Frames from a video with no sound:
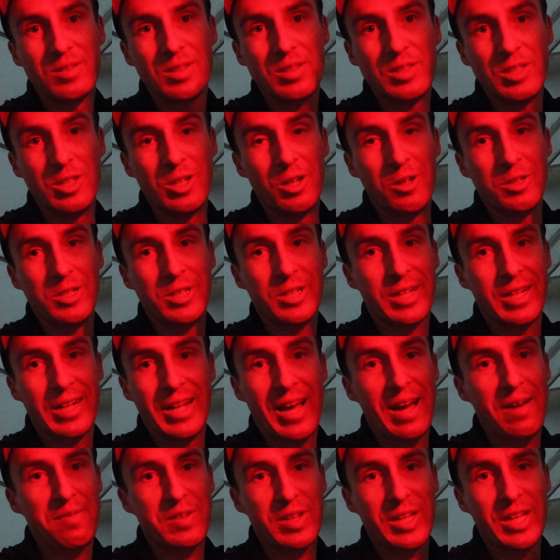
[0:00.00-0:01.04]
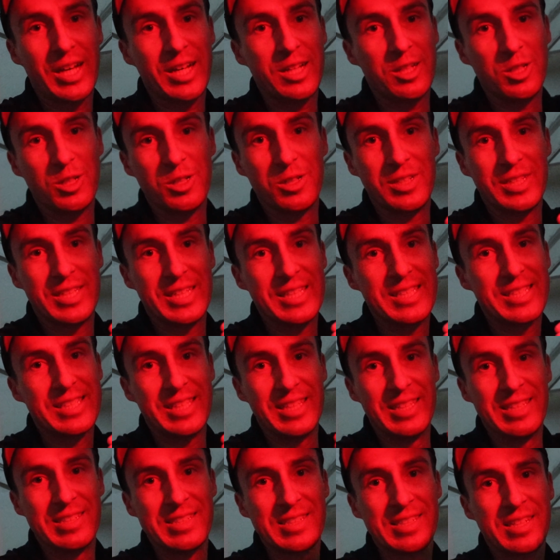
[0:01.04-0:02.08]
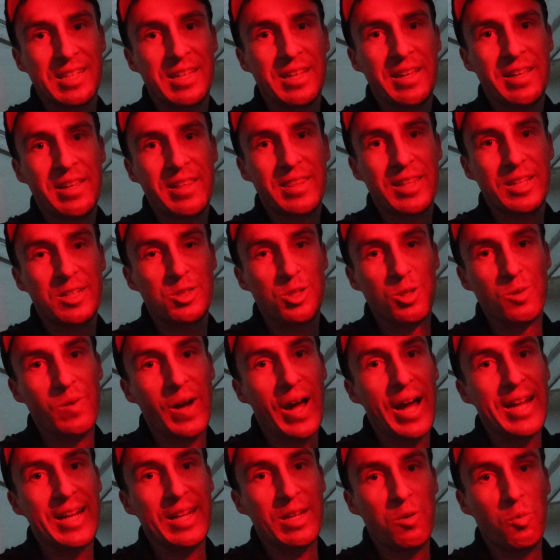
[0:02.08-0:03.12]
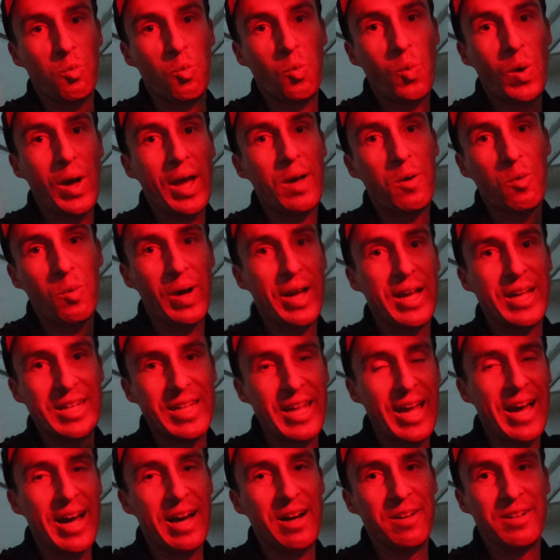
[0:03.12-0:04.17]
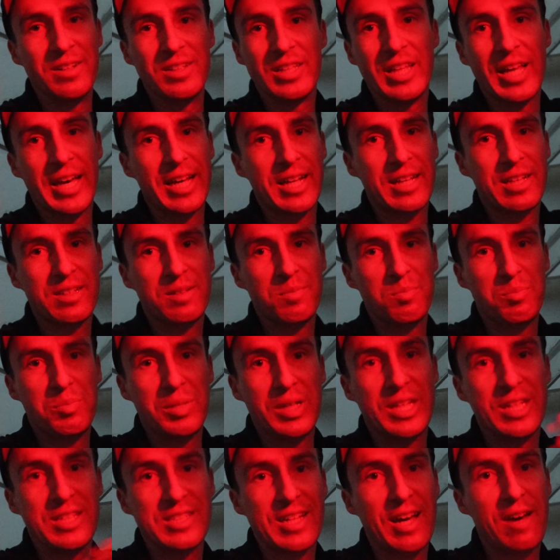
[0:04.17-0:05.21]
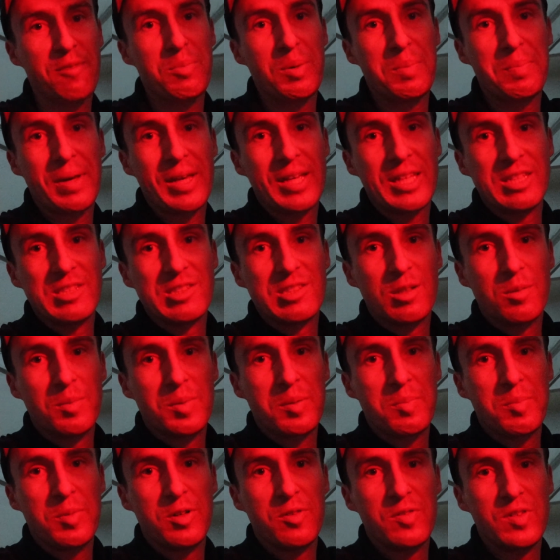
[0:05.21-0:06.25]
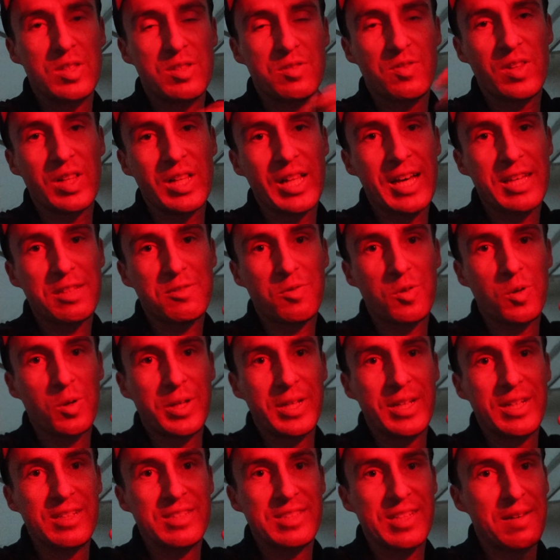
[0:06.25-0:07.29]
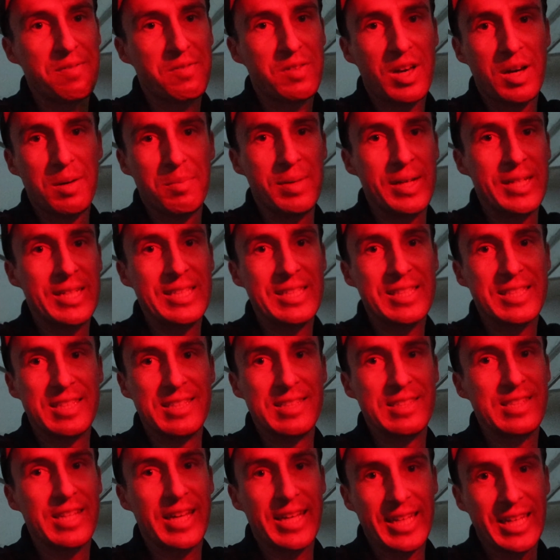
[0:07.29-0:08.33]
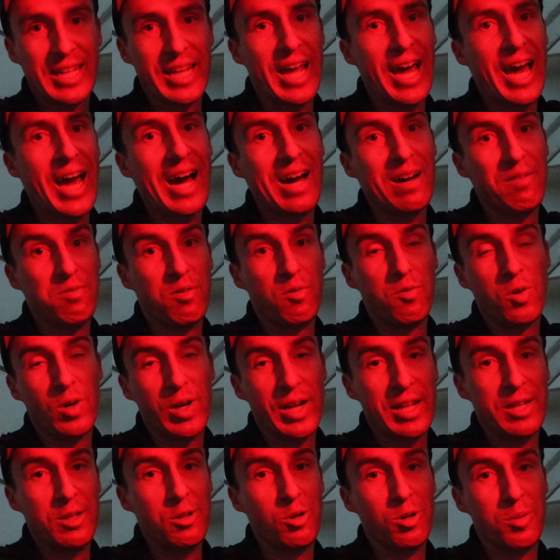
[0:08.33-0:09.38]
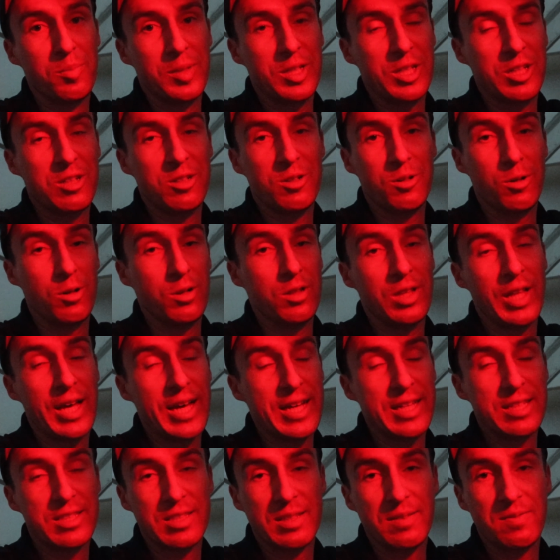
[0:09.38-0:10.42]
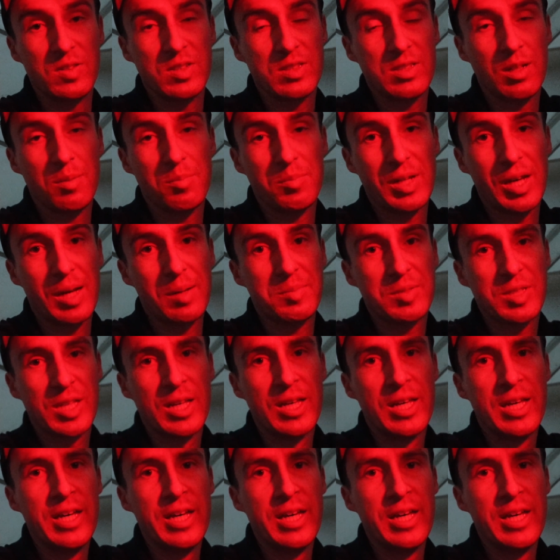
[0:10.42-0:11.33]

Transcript: you know, you're going to have to cut your distance that you're riding way, way down. Like, because I've been making so many movies for the last 4 years, I've cut my distance like in half of what I normally do, or less even sometimes.